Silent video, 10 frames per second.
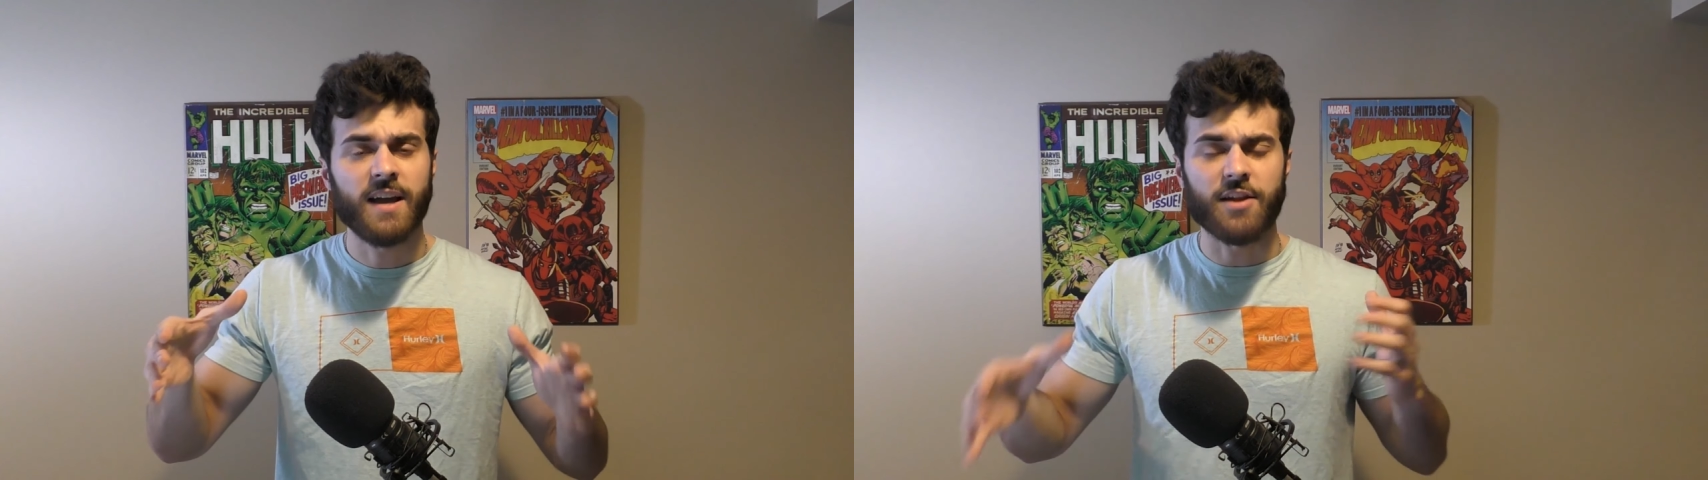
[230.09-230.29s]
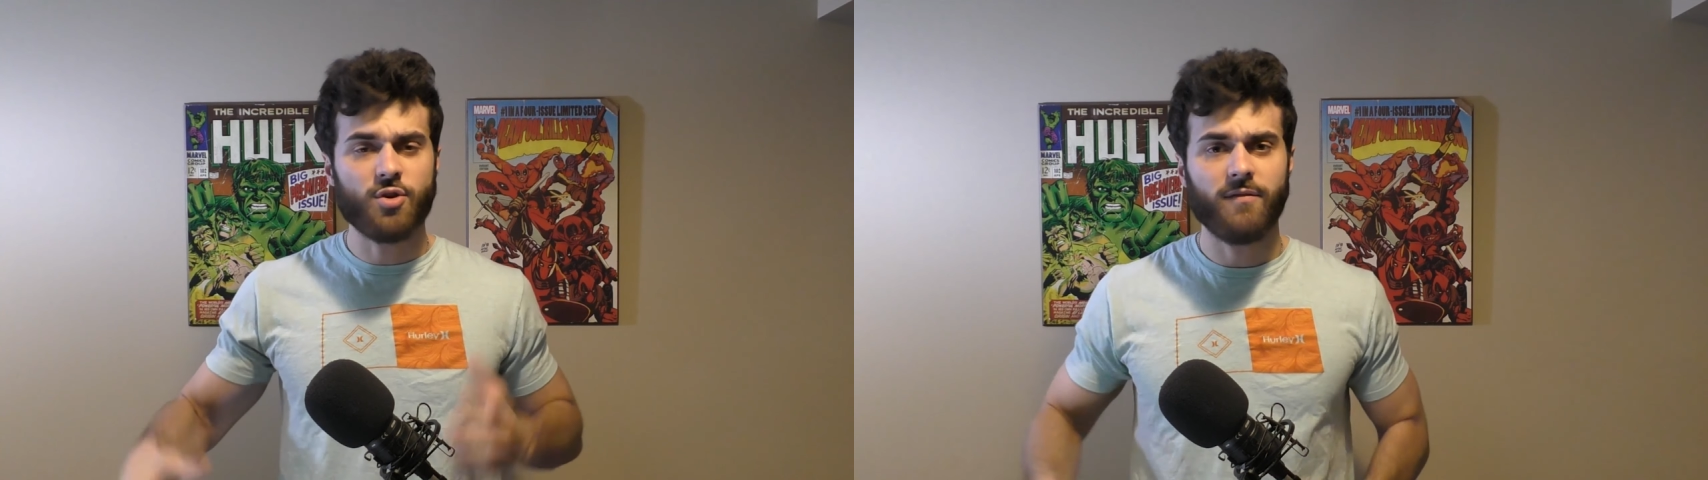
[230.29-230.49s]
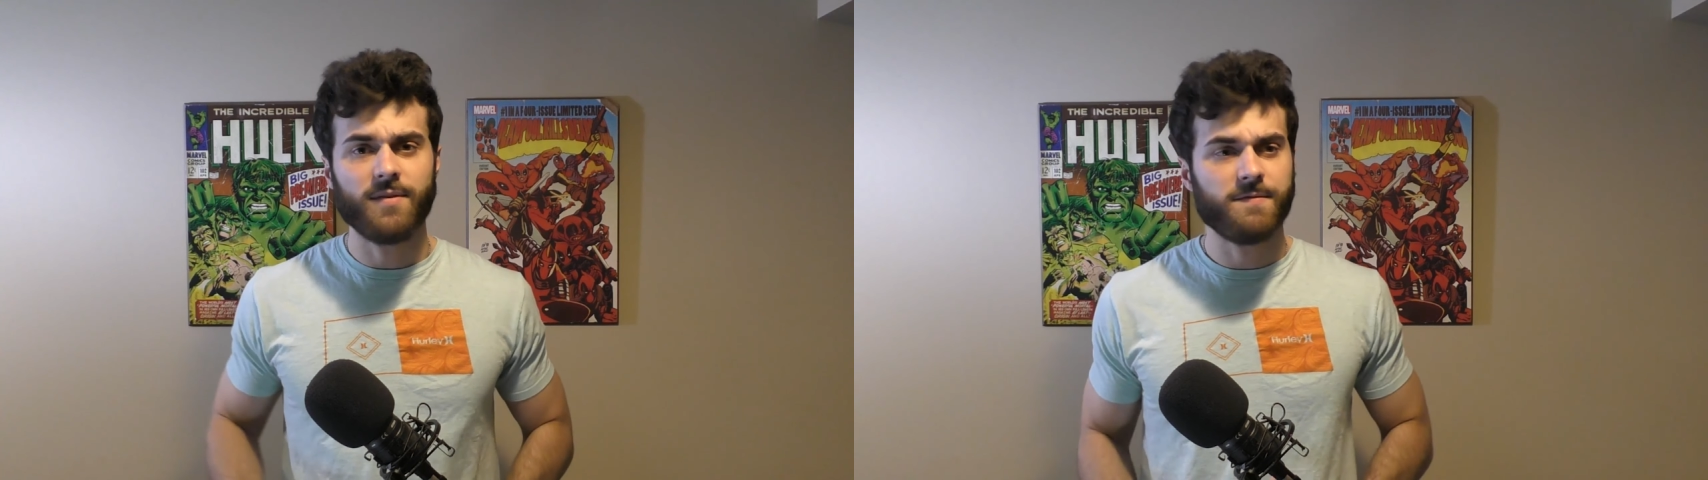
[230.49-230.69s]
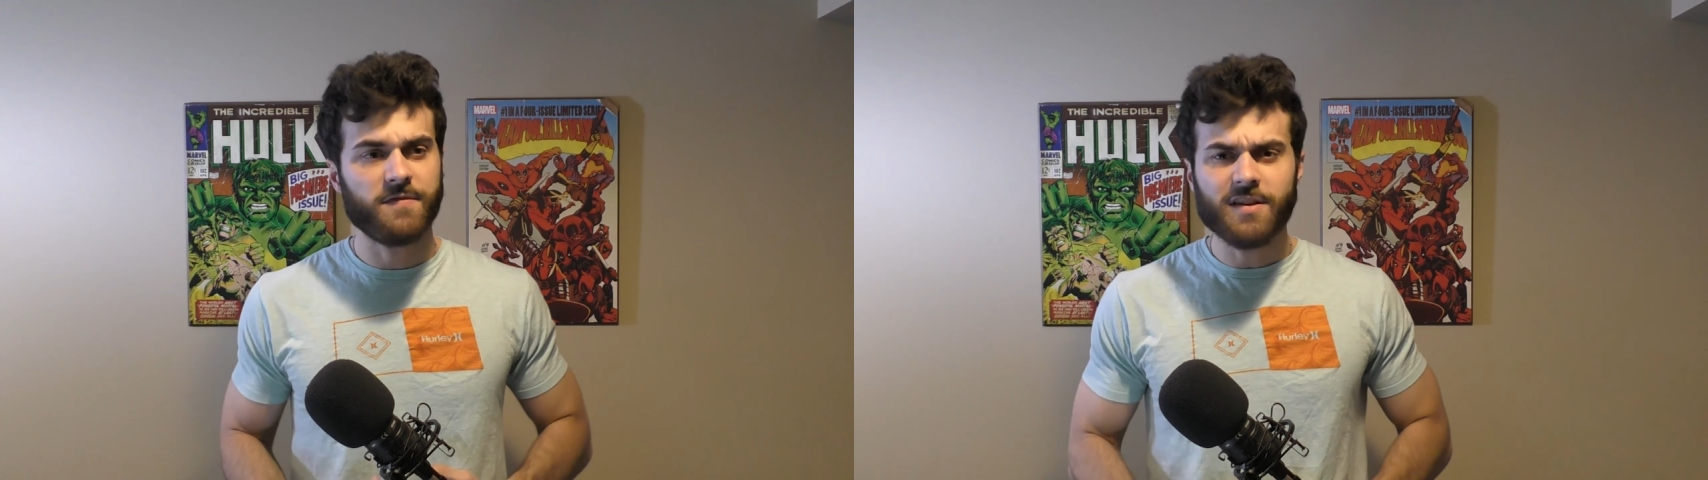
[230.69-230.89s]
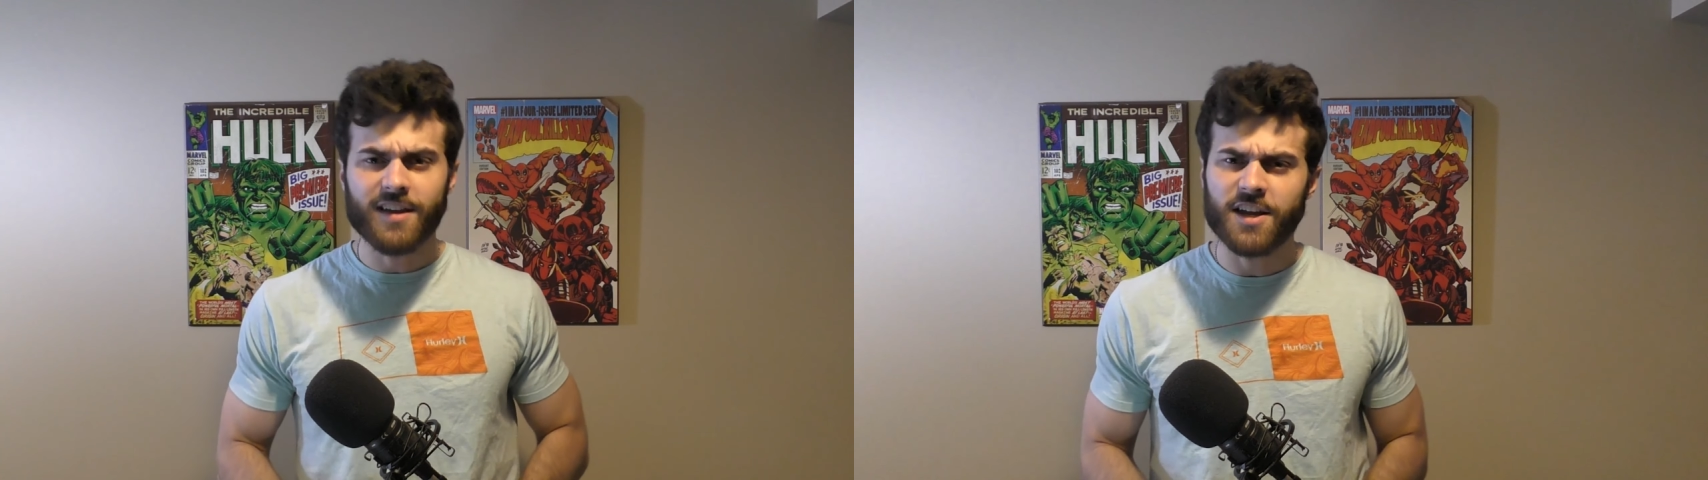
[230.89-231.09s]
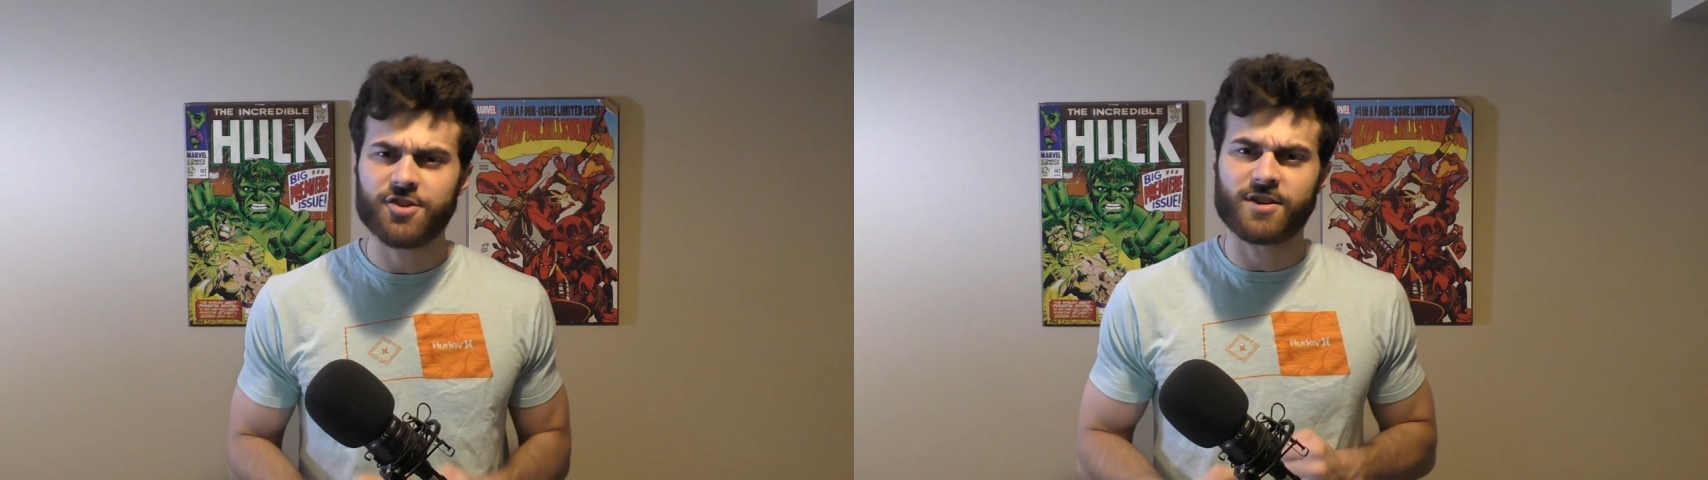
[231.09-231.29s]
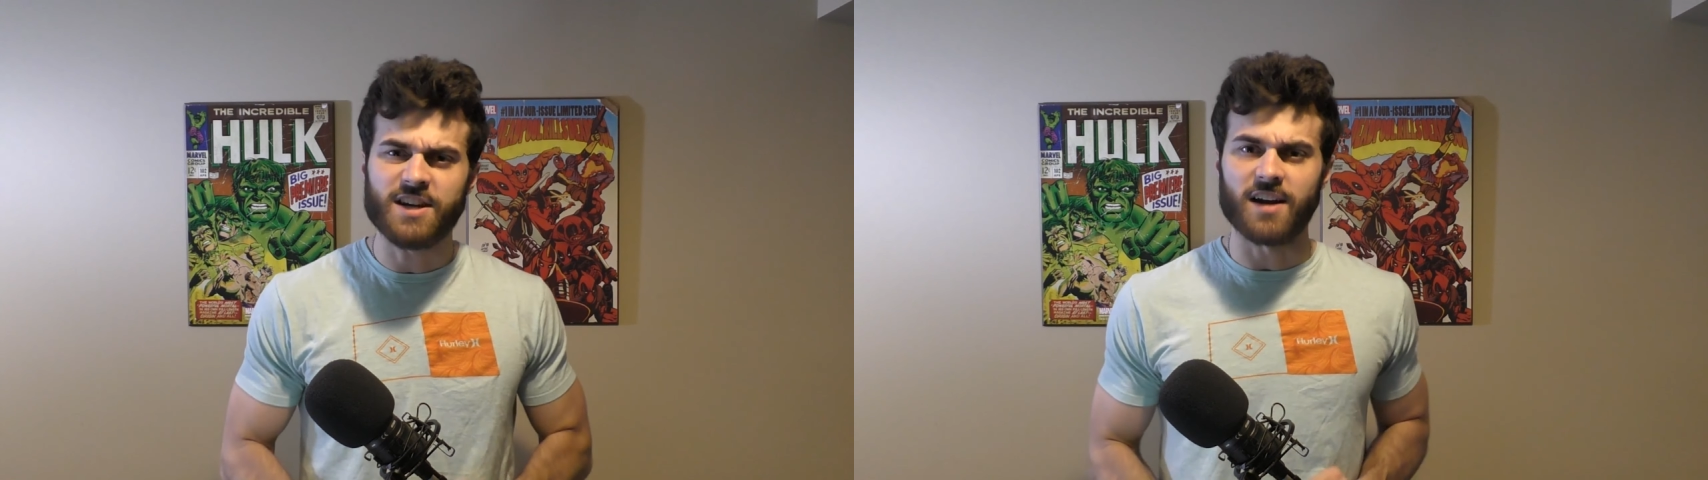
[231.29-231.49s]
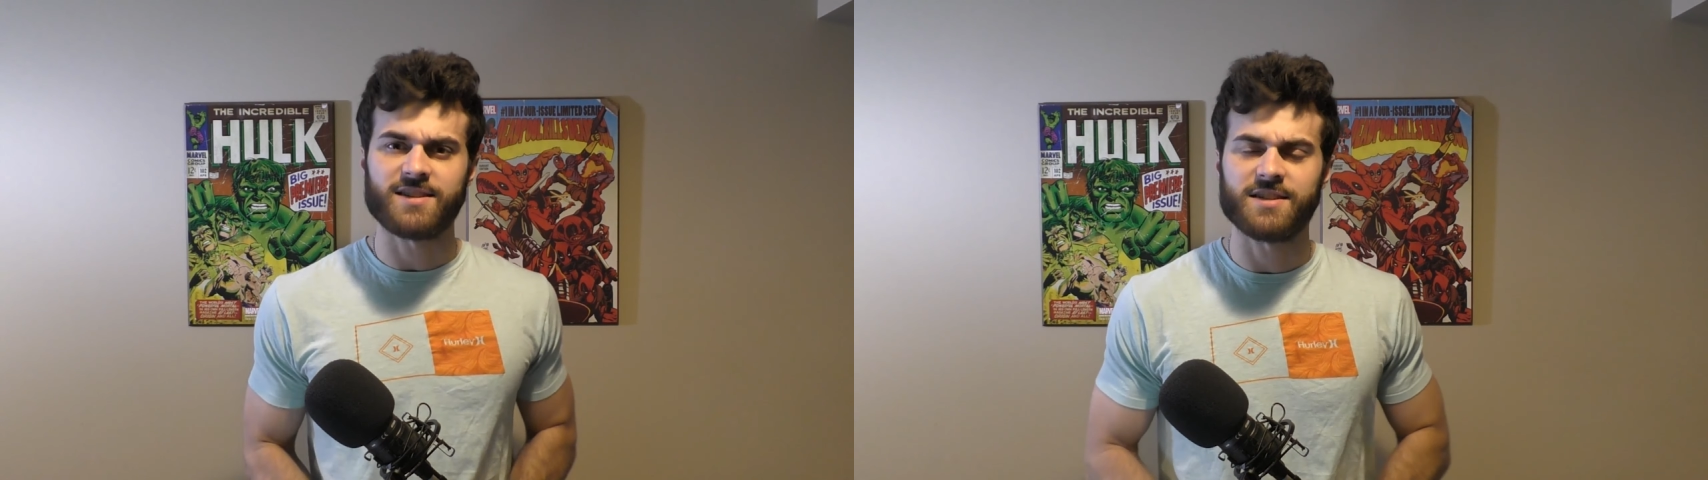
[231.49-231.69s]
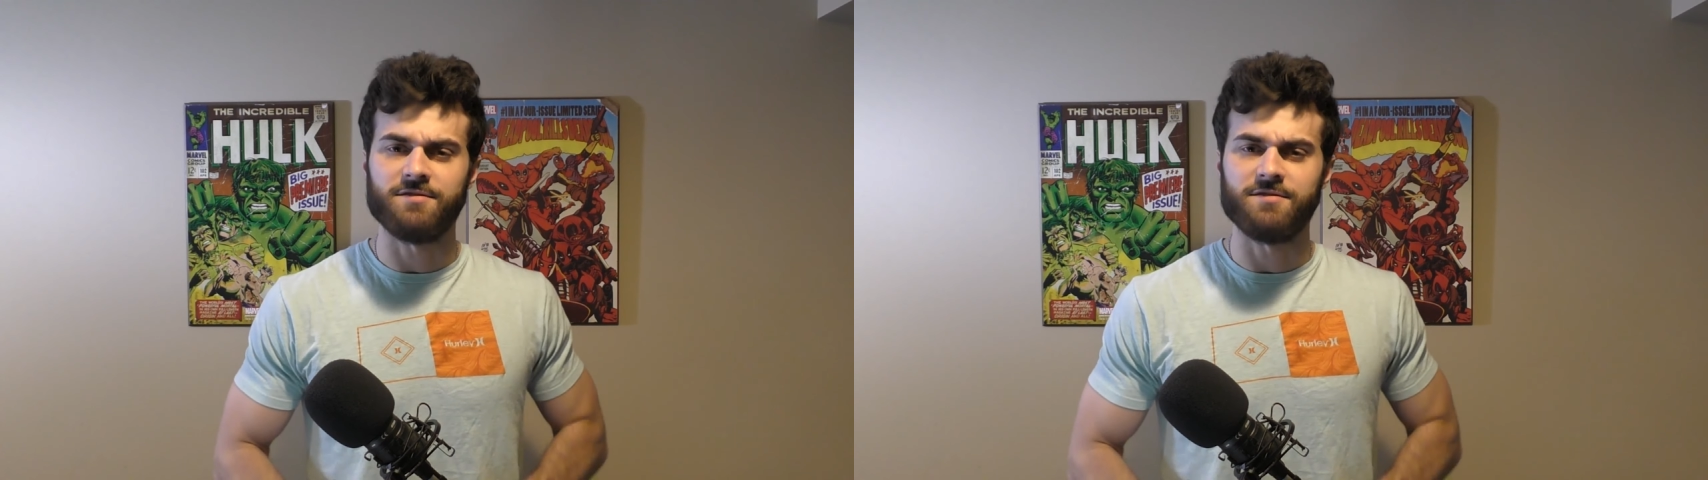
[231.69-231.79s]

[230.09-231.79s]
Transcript: And you have a feeling in your gut